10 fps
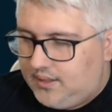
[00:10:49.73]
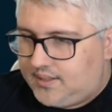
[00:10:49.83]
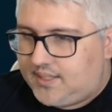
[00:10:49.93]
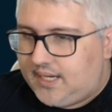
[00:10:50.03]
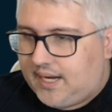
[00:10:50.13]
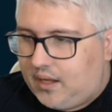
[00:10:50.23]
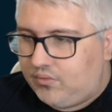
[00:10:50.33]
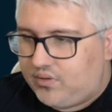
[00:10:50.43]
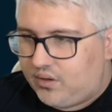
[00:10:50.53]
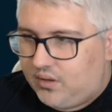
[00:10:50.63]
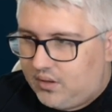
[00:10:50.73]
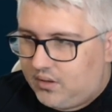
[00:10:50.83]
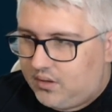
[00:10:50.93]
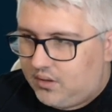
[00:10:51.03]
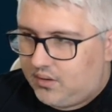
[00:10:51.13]
the counter
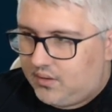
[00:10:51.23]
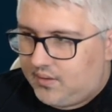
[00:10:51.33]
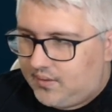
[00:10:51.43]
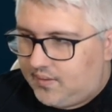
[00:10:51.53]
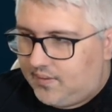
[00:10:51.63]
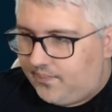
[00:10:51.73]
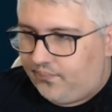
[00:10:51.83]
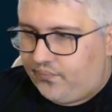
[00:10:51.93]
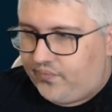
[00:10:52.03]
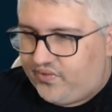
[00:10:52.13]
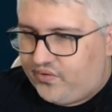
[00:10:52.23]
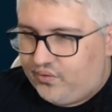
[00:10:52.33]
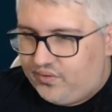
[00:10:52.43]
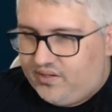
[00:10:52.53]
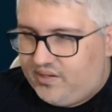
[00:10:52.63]

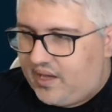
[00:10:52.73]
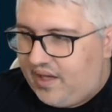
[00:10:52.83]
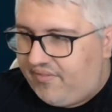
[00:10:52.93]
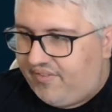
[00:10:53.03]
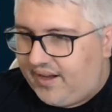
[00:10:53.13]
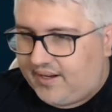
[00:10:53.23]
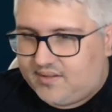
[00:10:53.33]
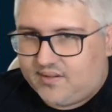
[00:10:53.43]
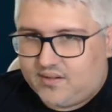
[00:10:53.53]
to the effect